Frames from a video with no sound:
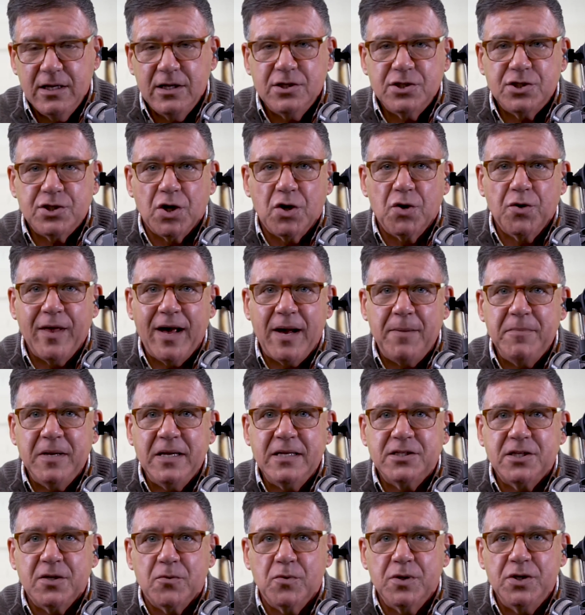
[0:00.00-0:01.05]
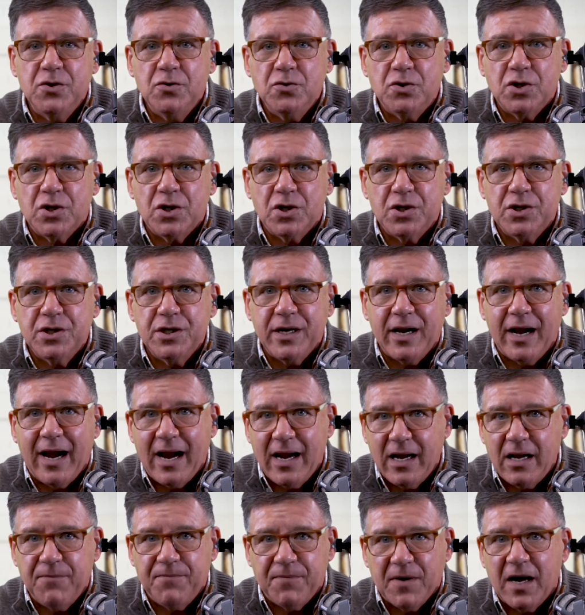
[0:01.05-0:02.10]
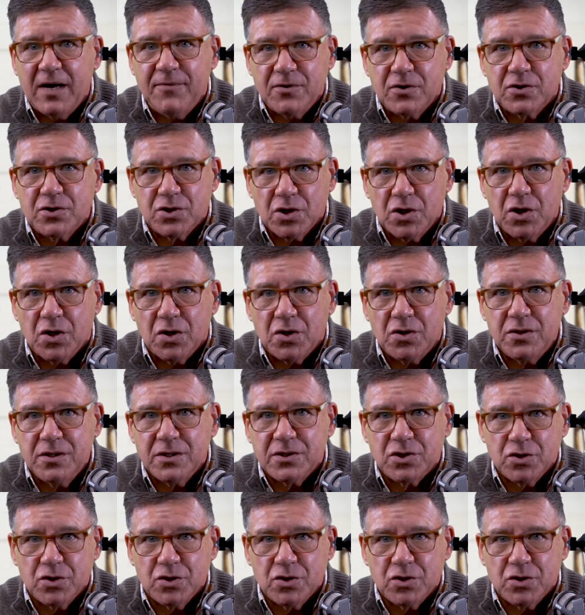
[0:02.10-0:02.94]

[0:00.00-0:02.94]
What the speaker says: So that means that when you turned 85 years old,